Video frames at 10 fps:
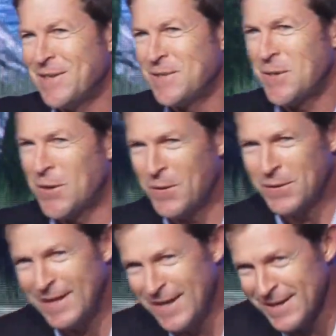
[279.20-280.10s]
so
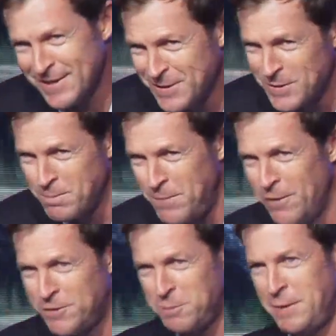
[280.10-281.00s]
yes,
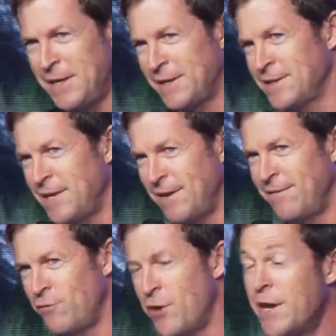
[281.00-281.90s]
both speakers I
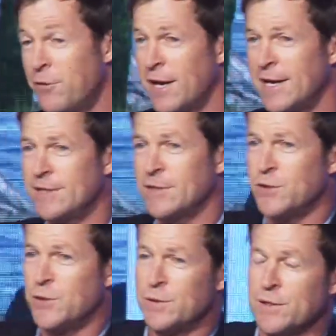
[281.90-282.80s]
have already related
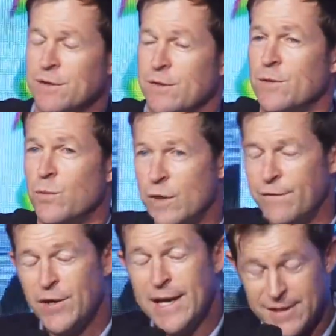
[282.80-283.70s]
to. So
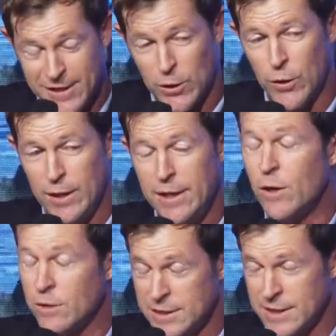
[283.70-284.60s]
if you get here early,
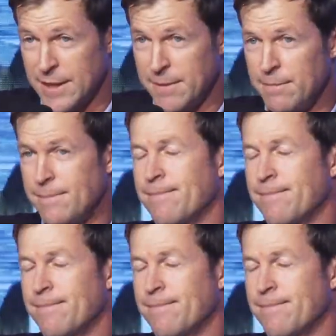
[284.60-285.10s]
on time,